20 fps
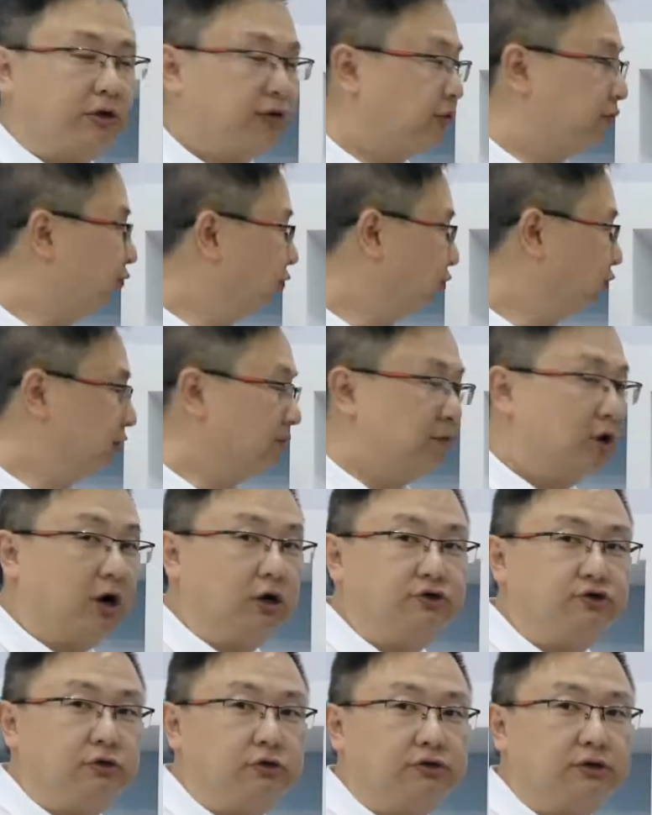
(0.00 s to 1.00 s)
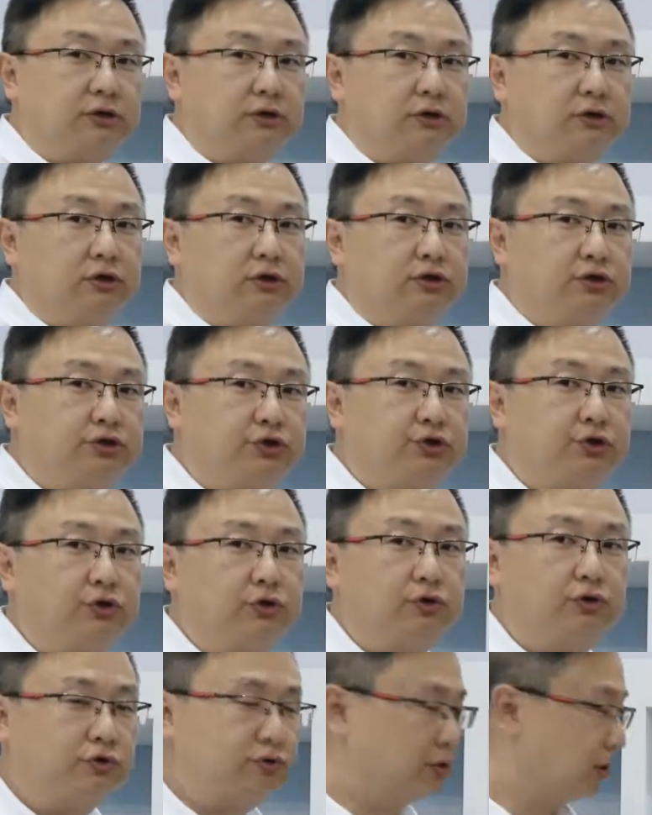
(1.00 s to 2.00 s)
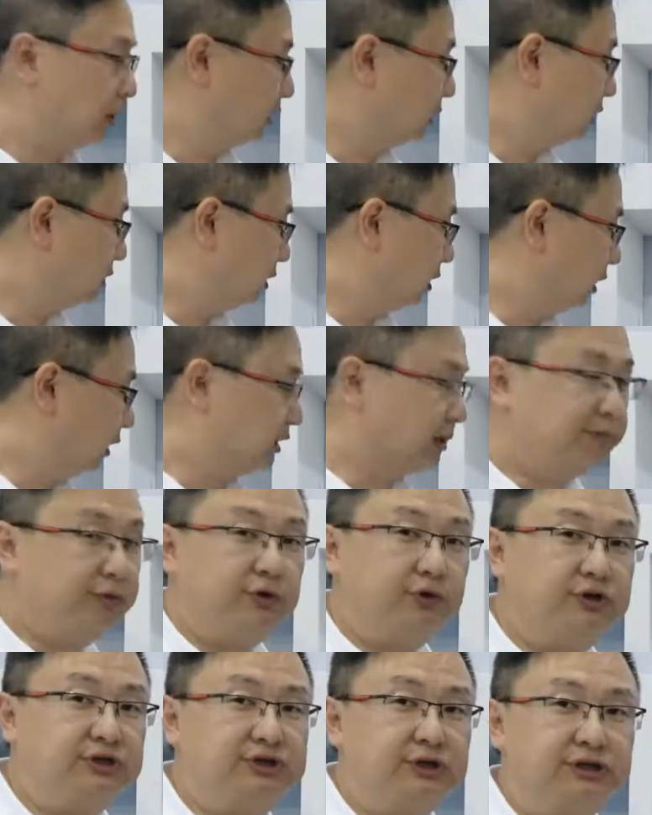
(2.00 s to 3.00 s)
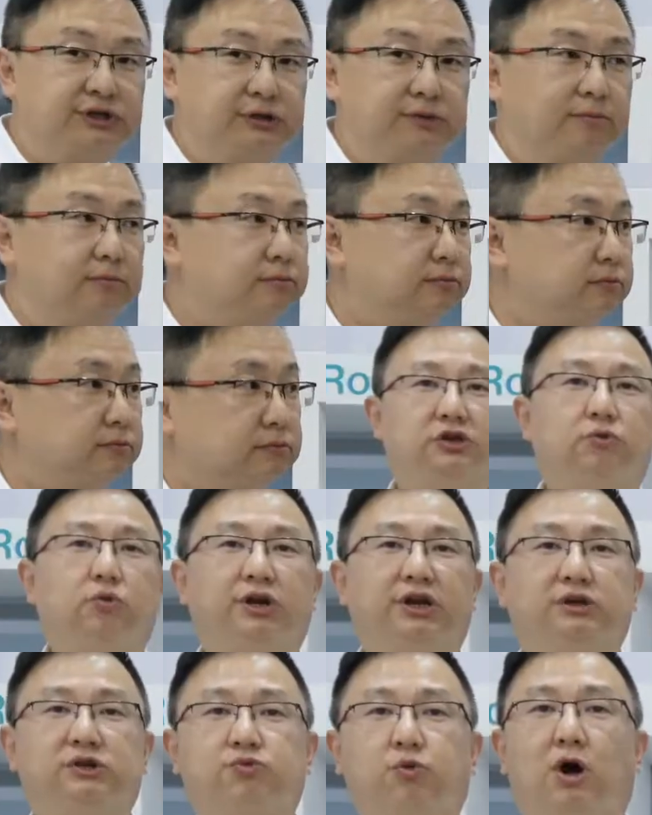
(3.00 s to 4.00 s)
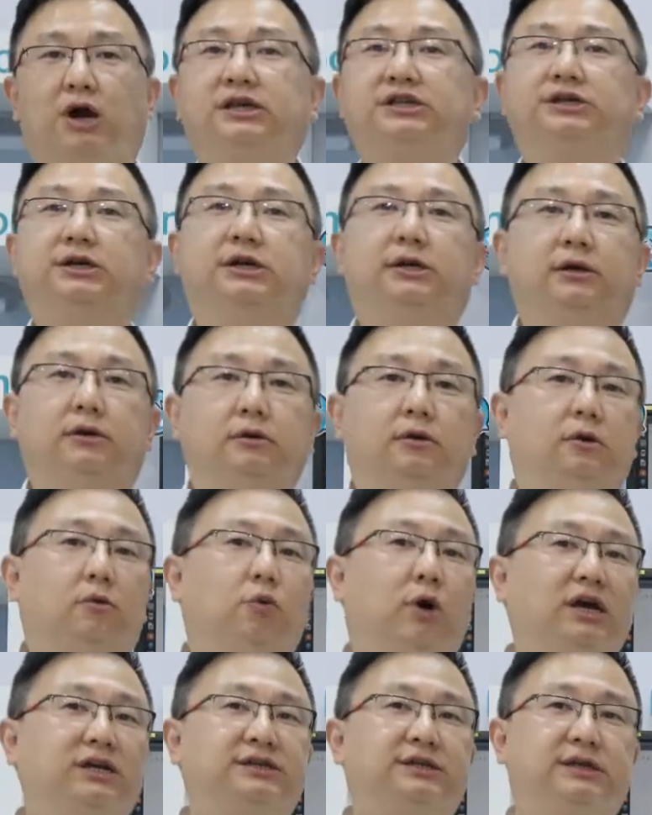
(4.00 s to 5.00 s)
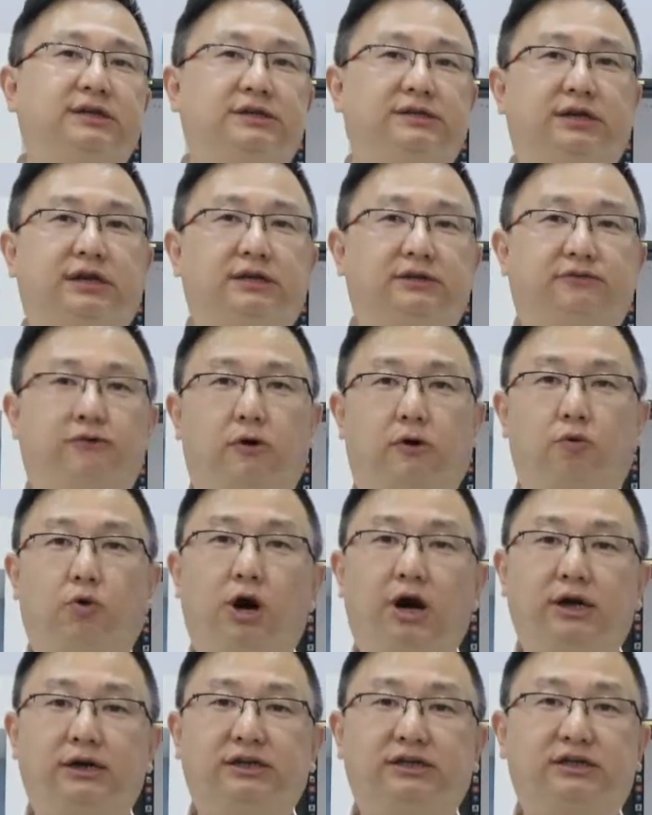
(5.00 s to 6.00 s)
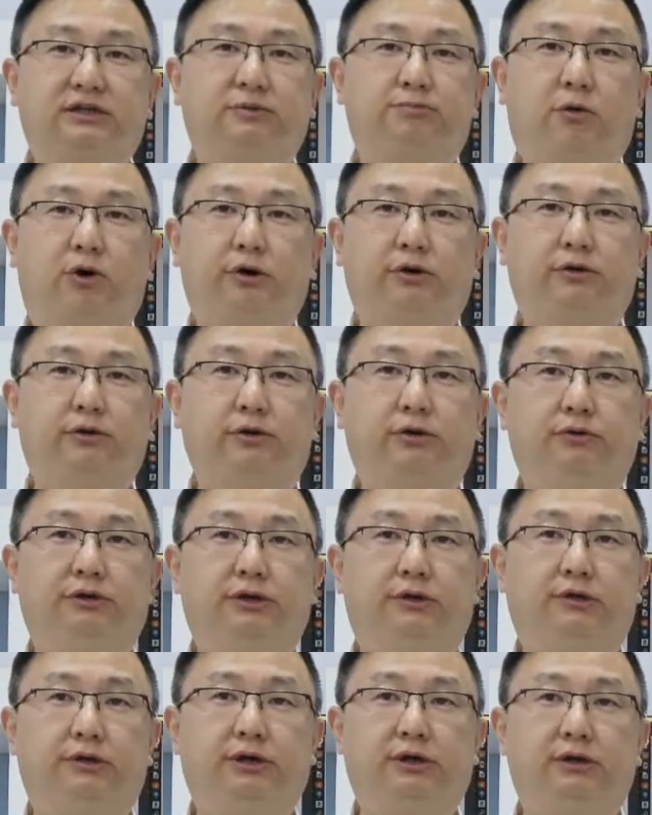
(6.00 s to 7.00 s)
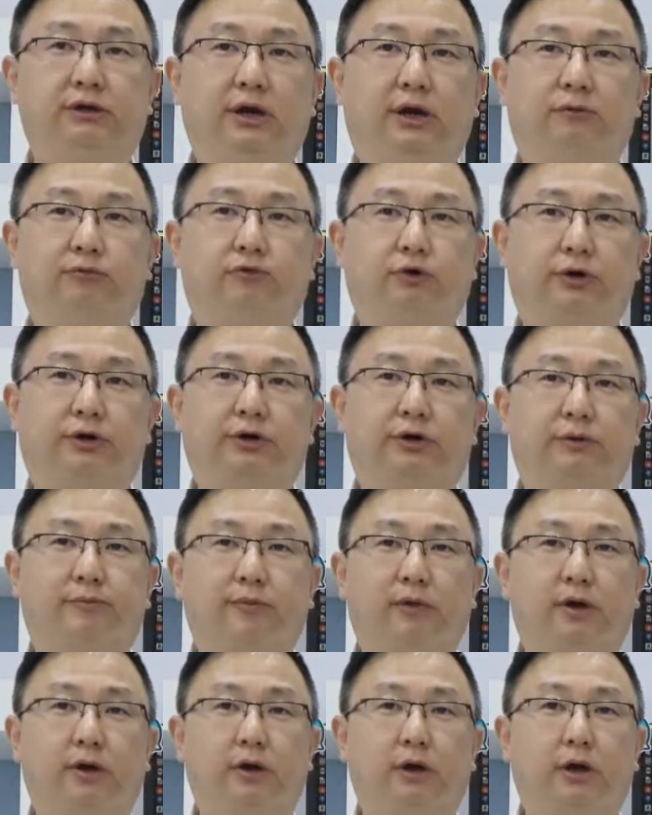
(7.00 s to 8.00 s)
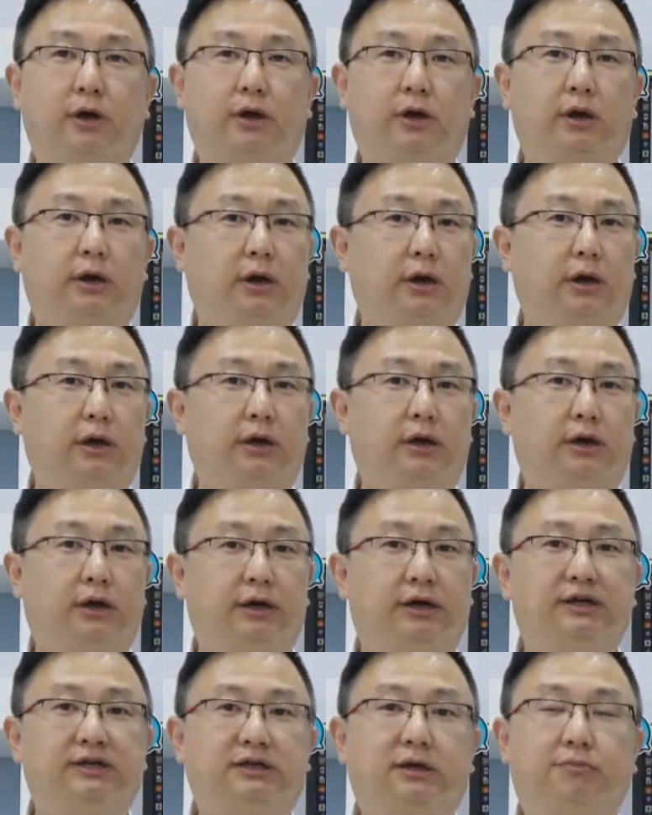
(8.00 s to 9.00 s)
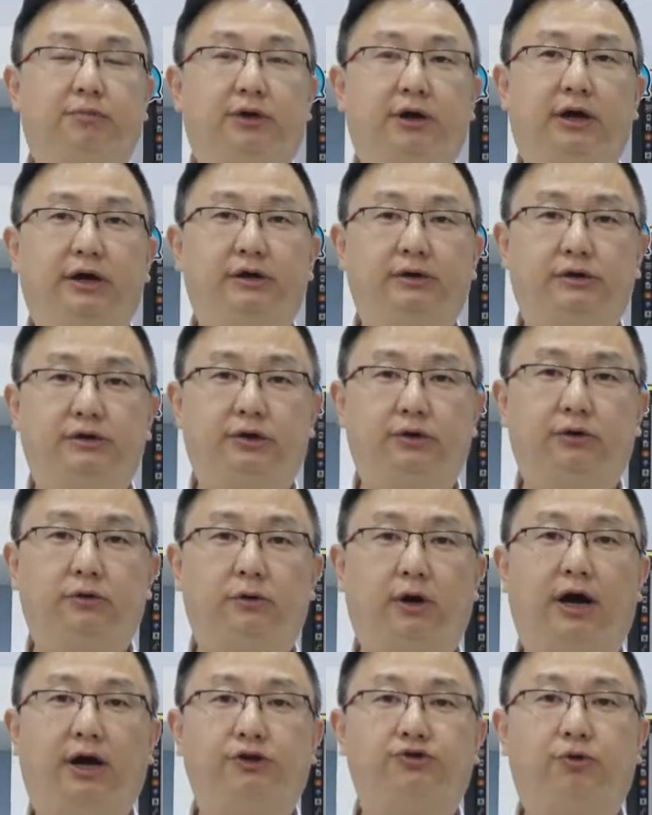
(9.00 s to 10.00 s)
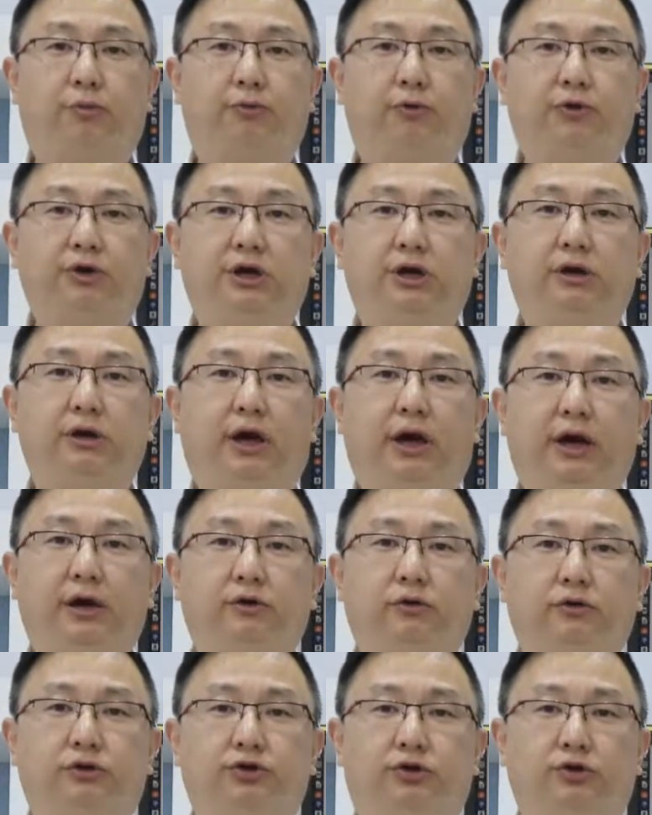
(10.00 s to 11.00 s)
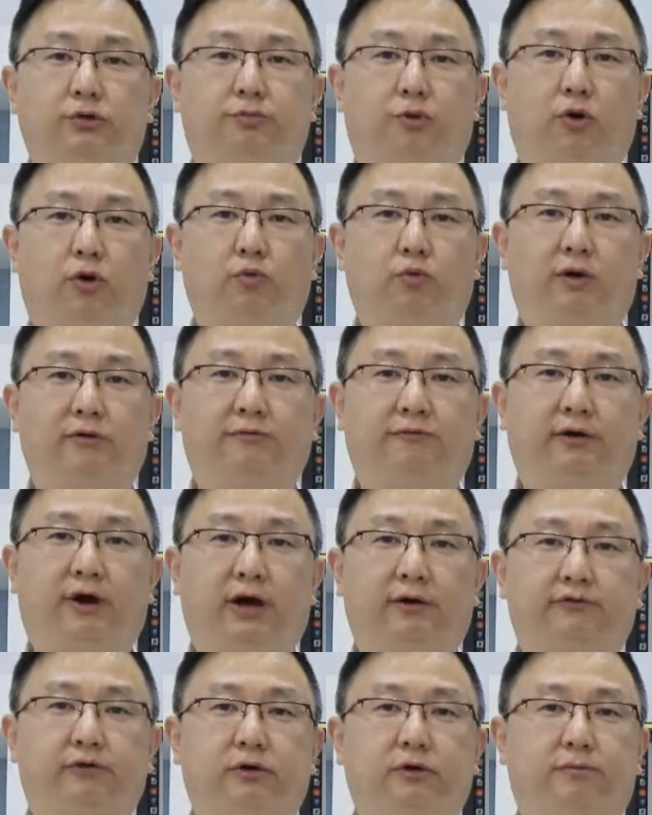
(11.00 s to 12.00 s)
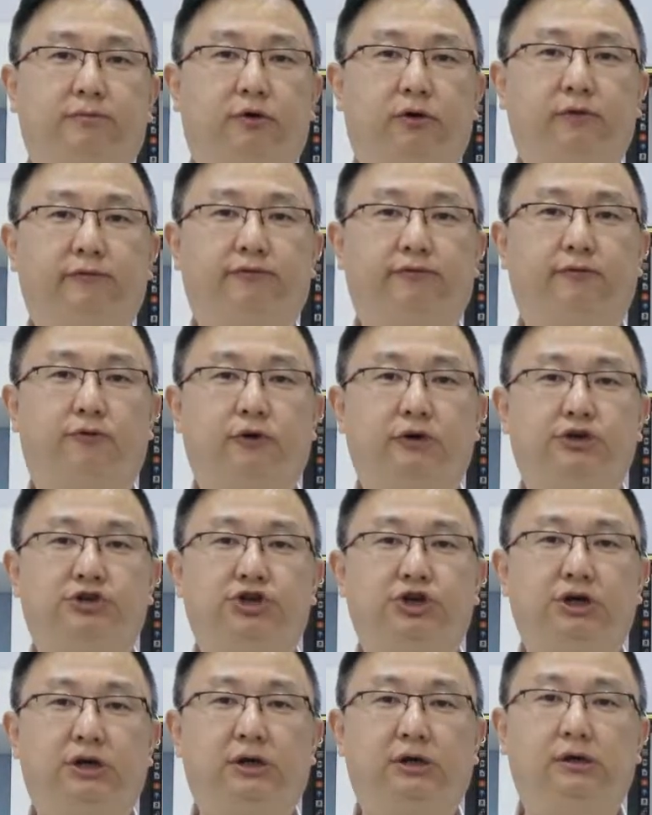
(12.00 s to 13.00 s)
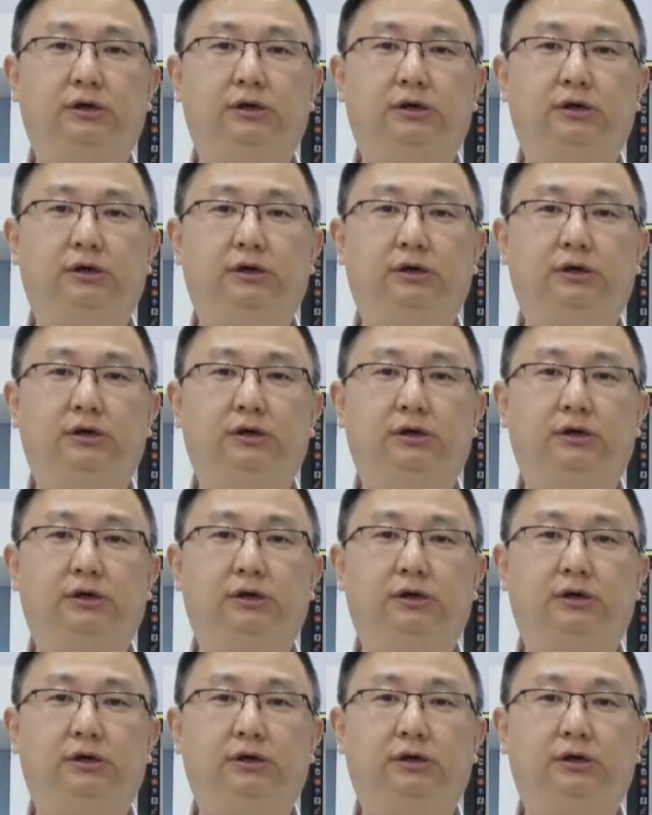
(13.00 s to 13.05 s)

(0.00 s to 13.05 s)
through the modules to a computer system. So what is Qisda? Qisda stands for Wireless Smart Utility Network. It is compliant to IEEE 802.15.4G,